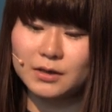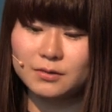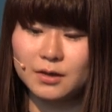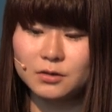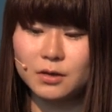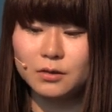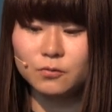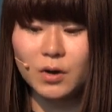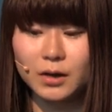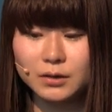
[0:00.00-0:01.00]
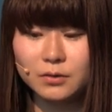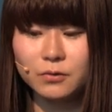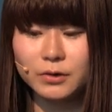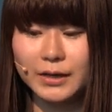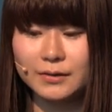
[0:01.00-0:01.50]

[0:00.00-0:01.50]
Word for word: SHA-1 or